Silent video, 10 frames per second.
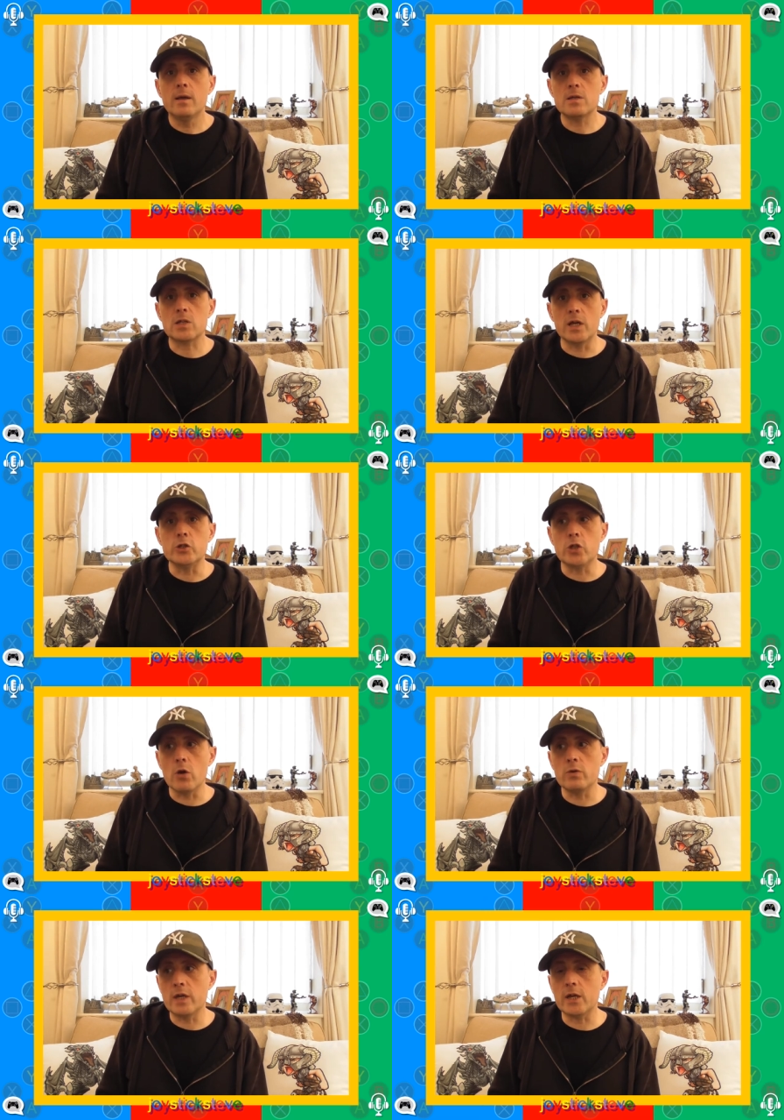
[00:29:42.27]
it's like
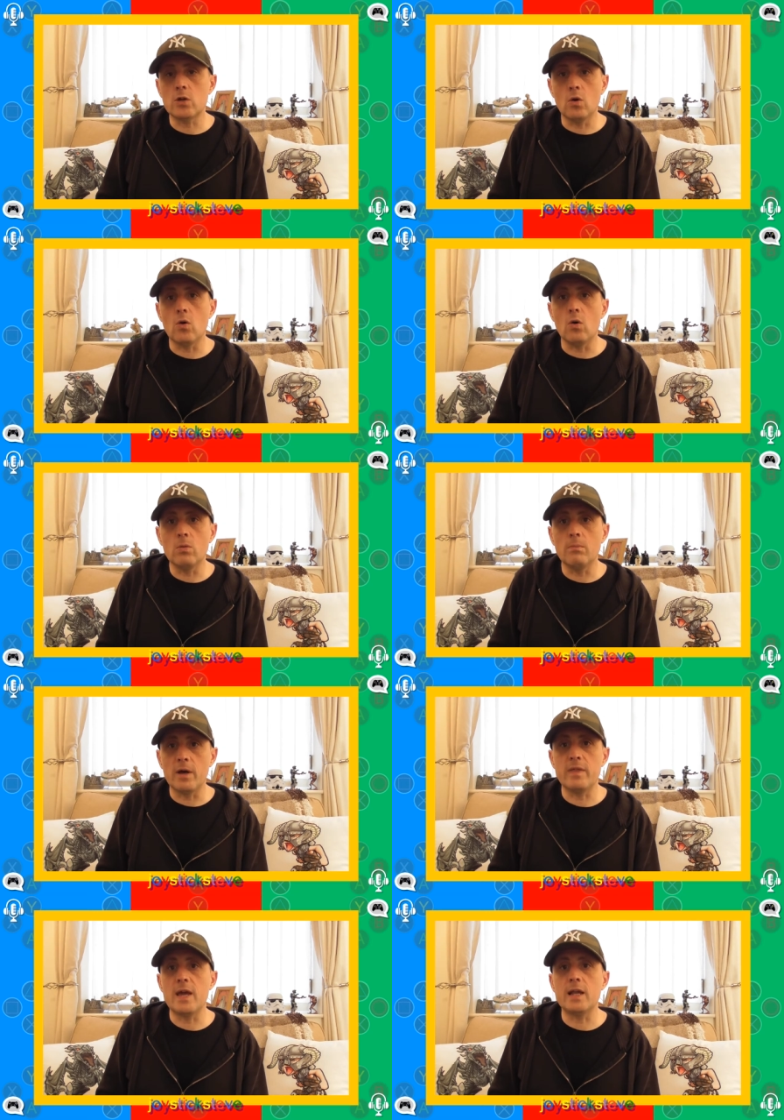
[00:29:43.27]
don't get caught
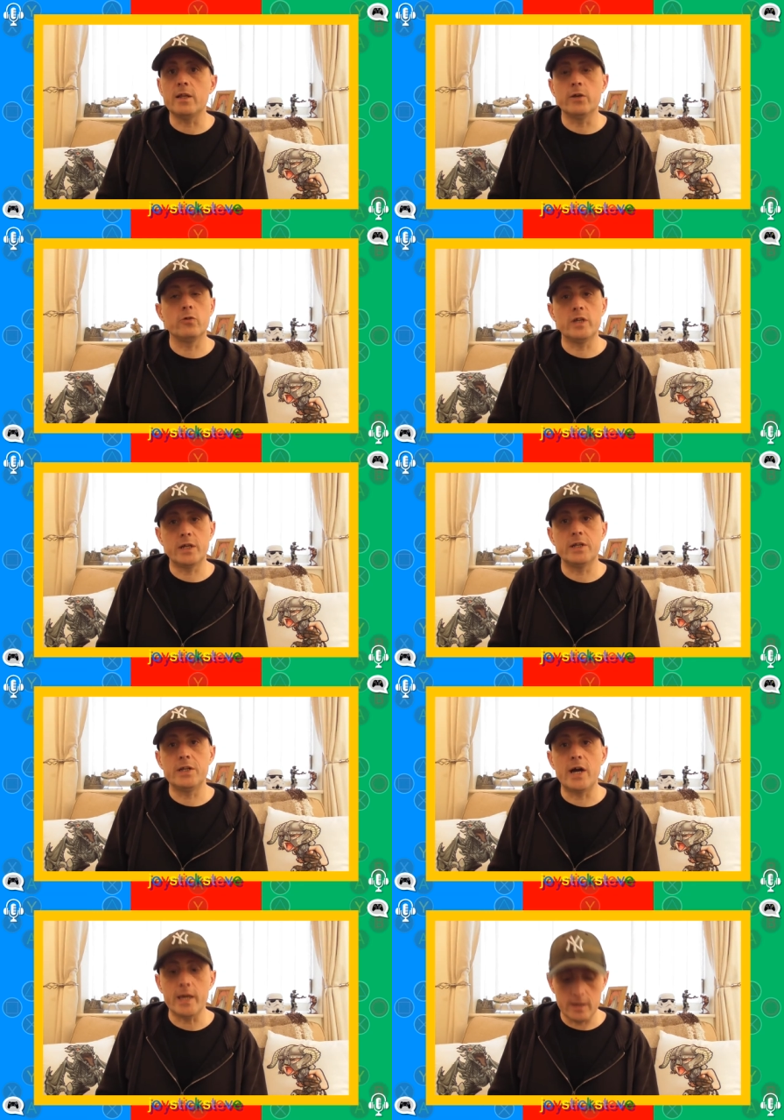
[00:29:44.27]
by the alien or you're going
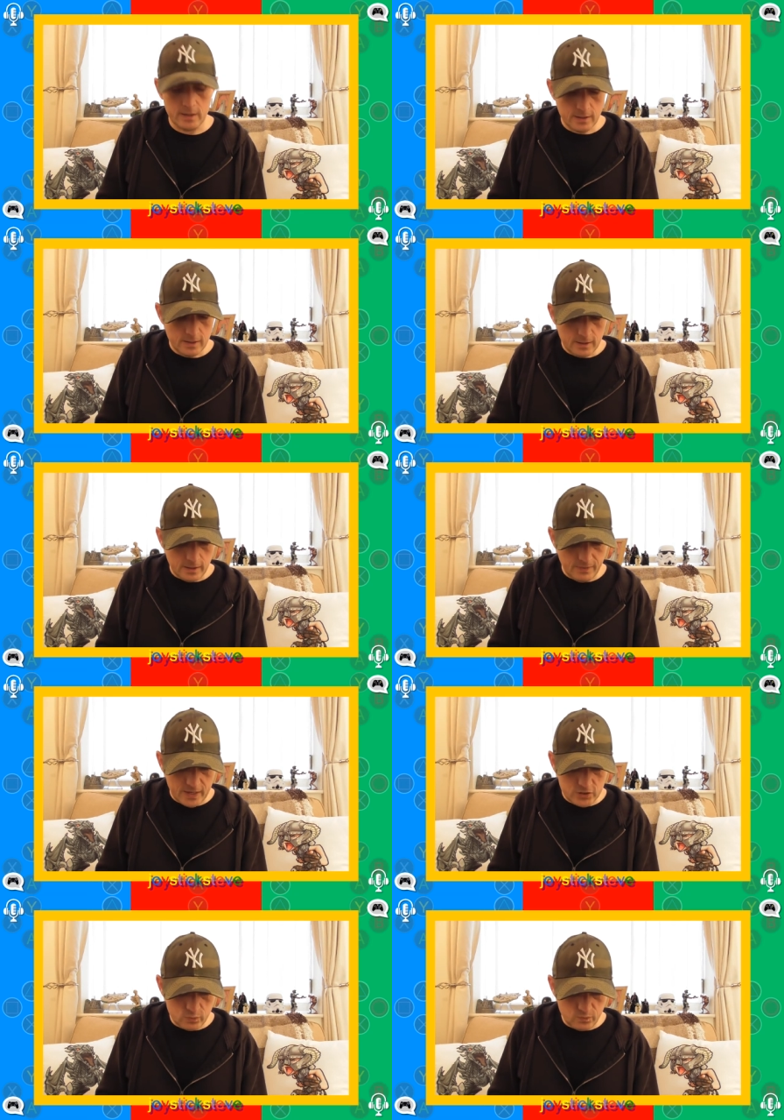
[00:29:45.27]
to die and
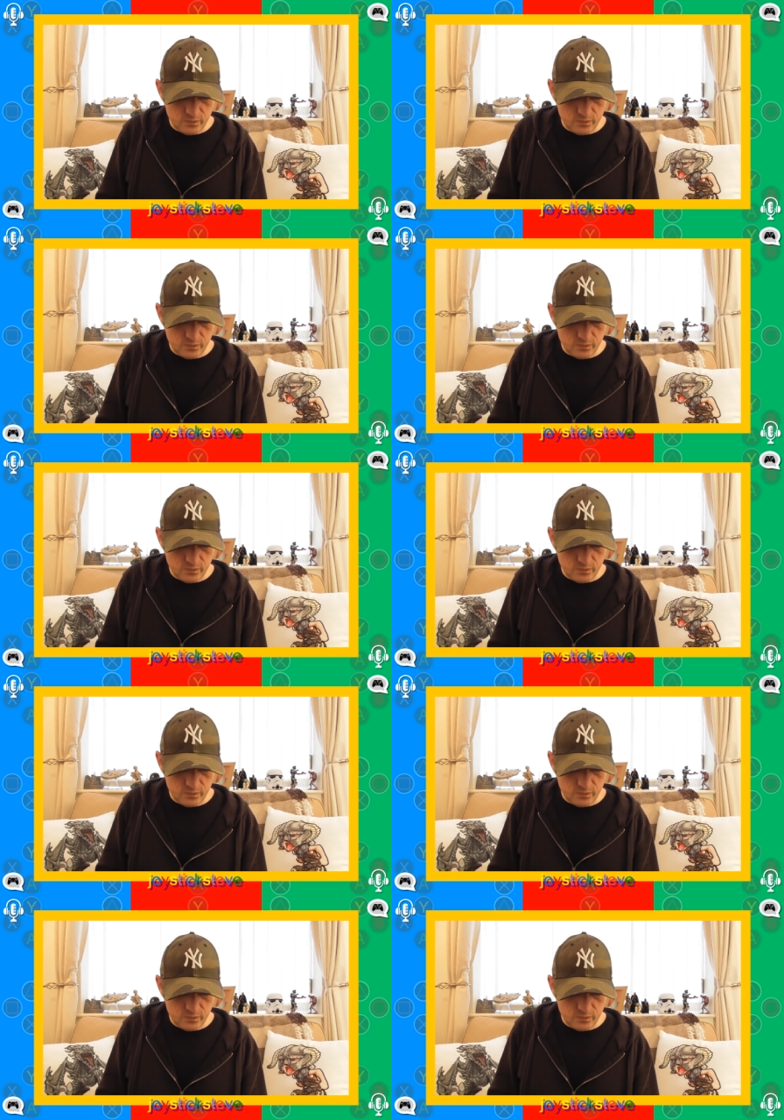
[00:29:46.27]
that's